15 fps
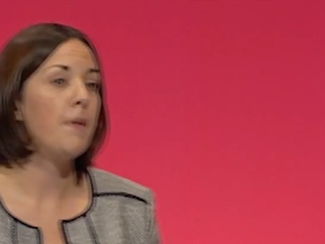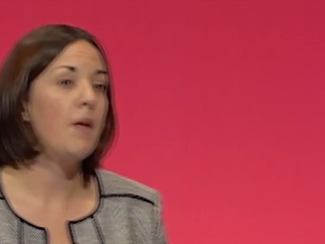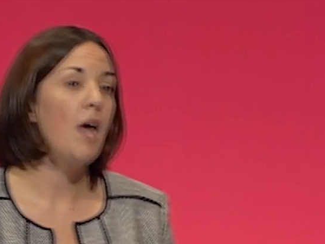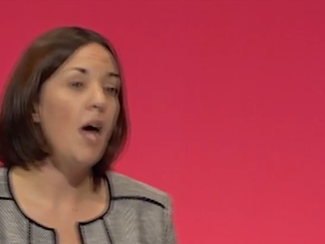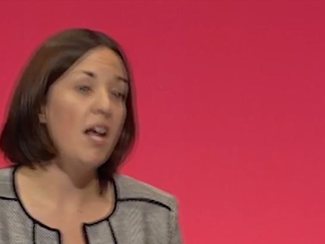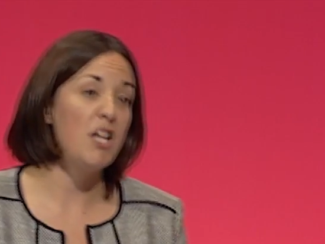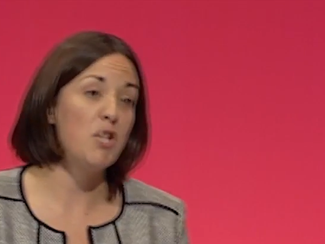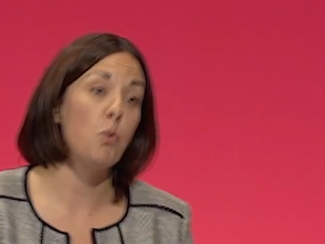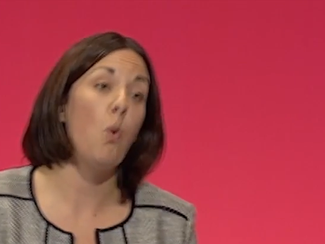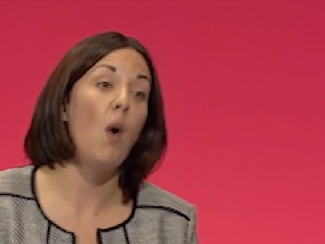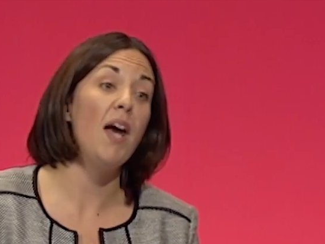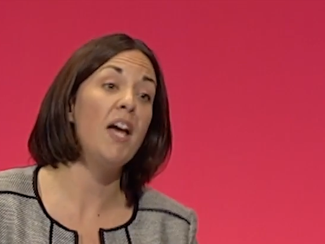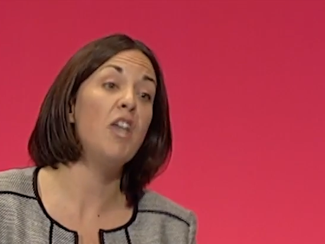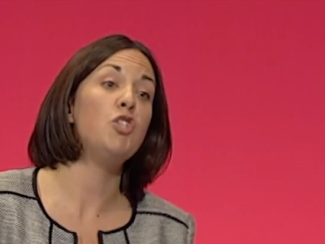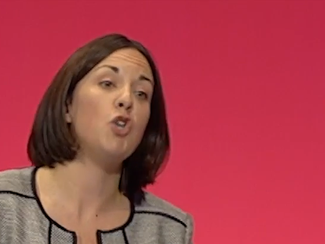and it's
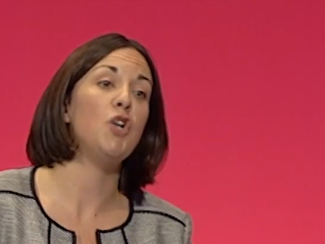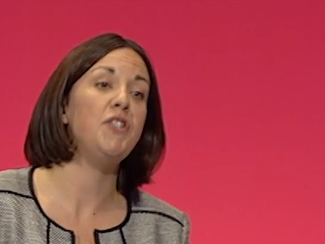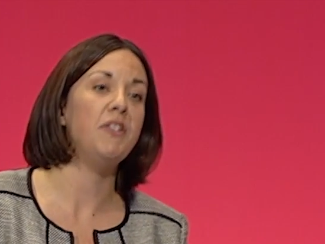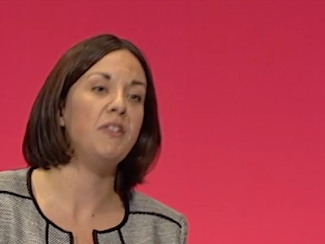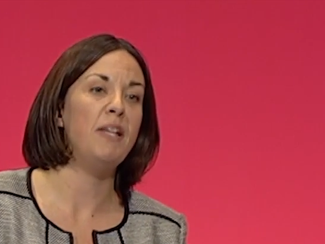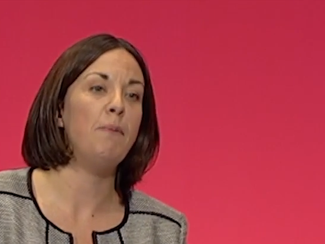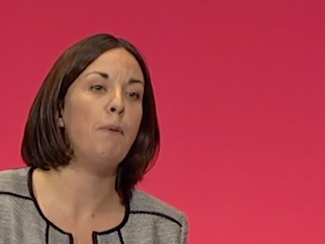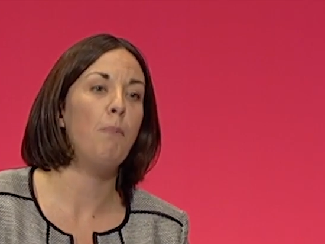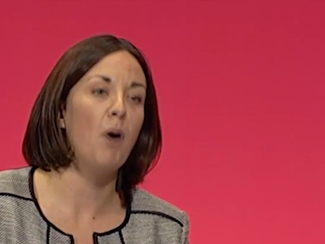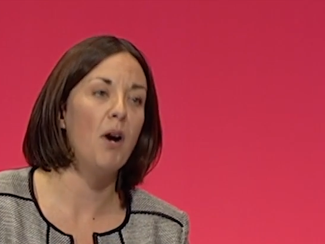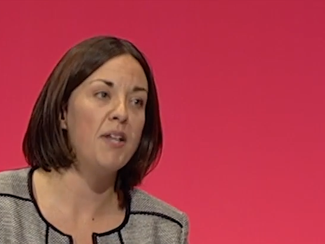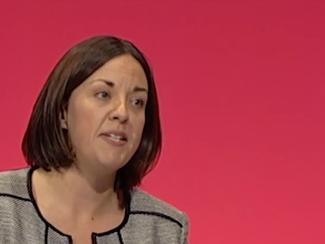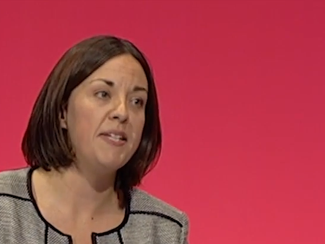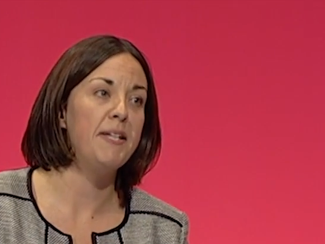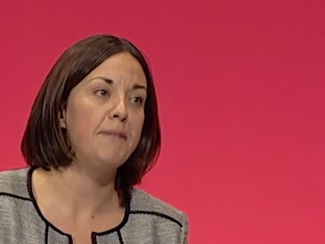why I joined the Labour
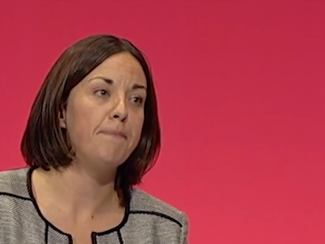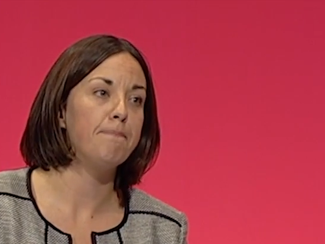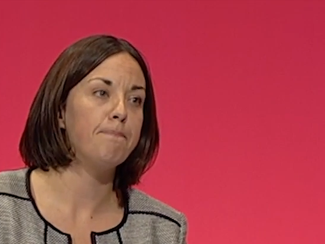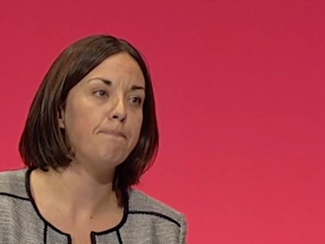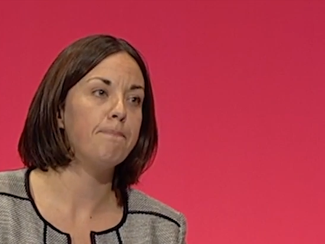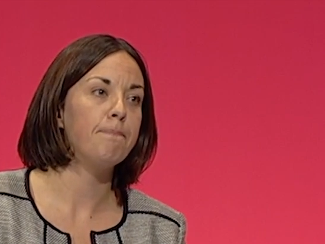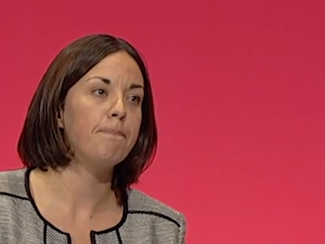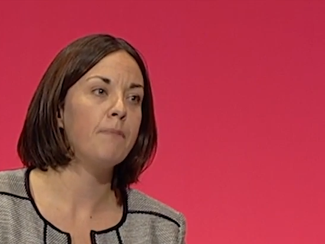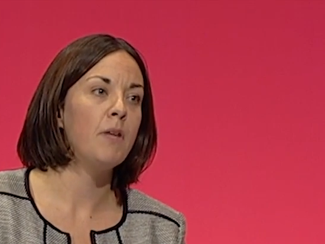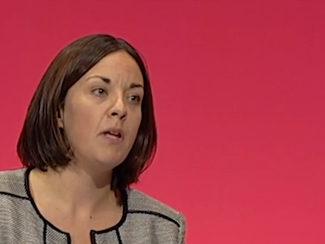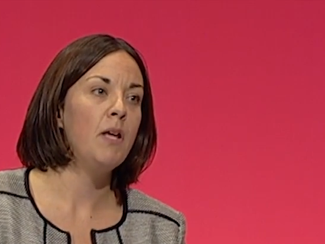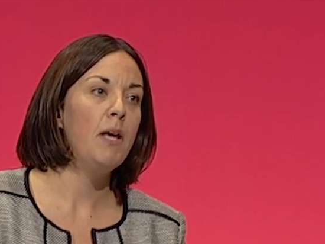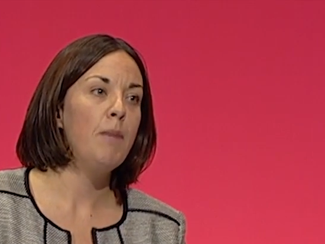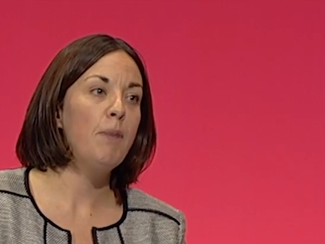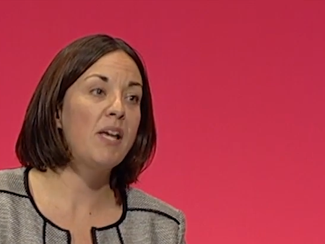Party.
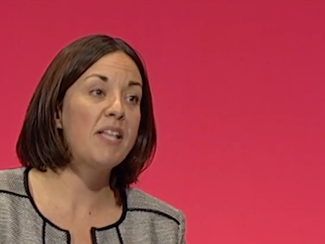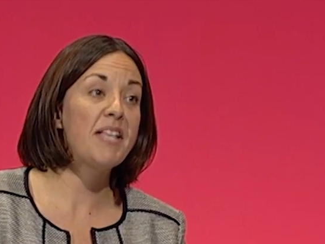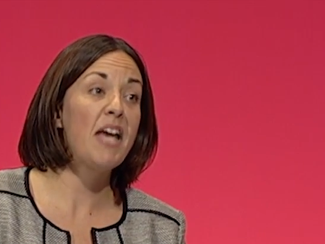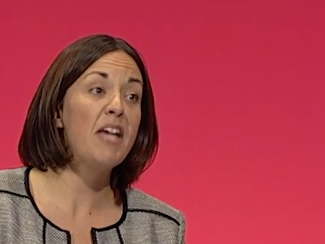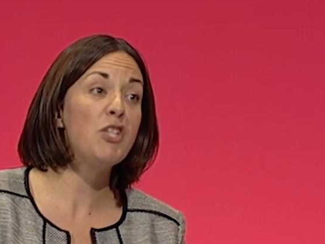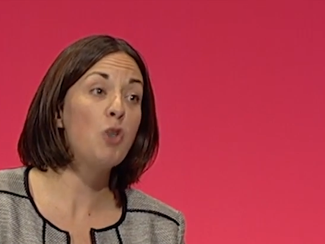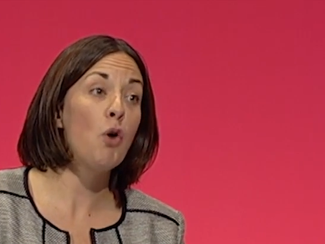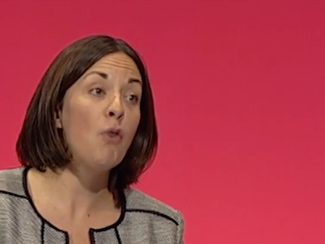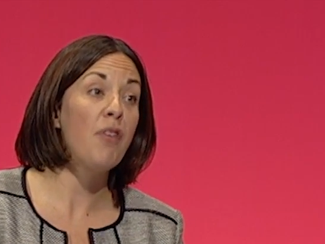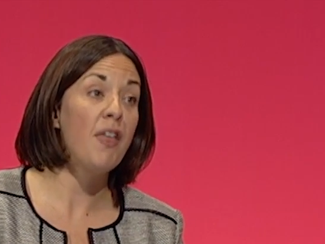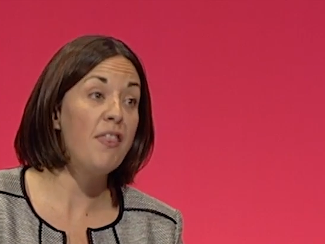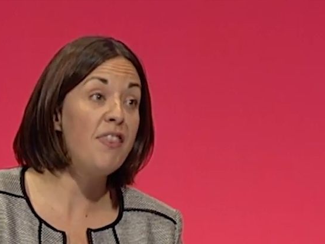Because I saw that